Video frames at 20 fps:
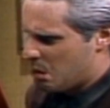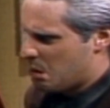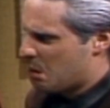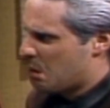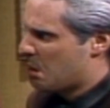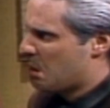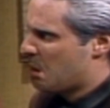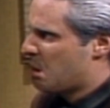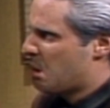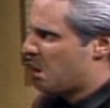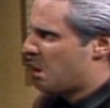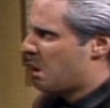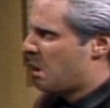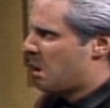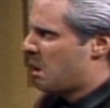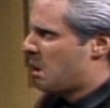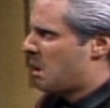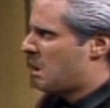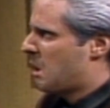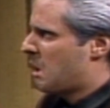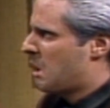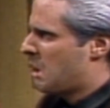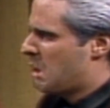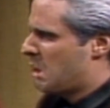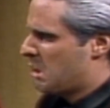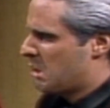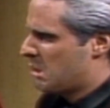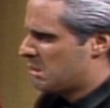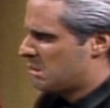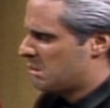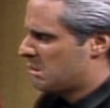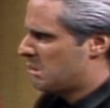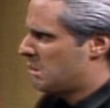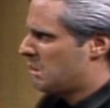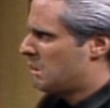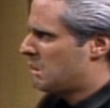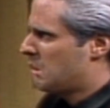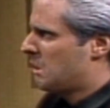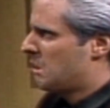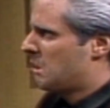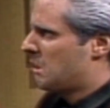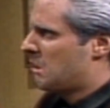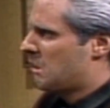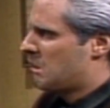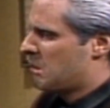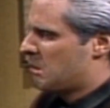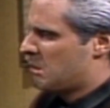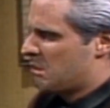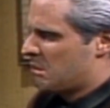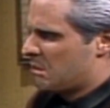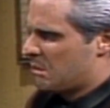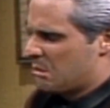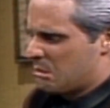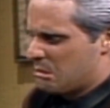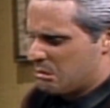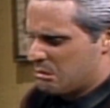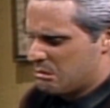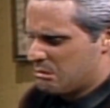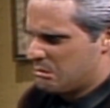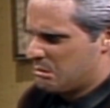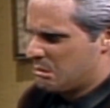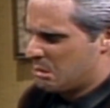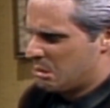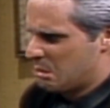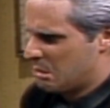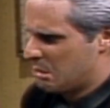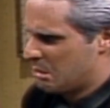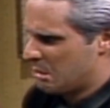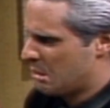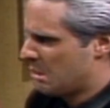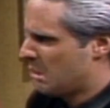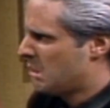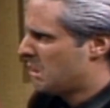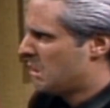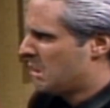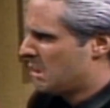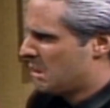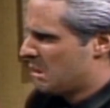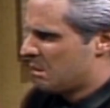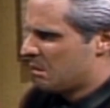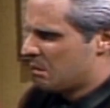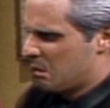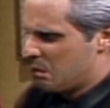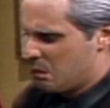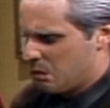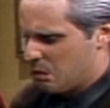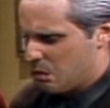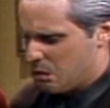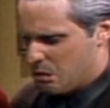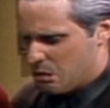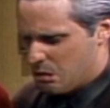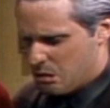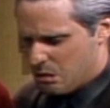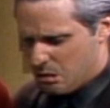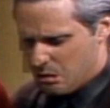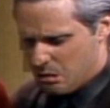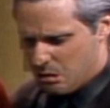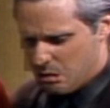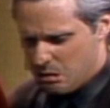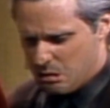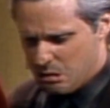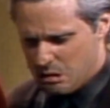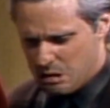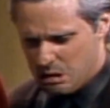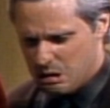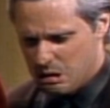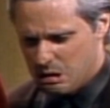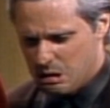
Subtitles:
(not speaking)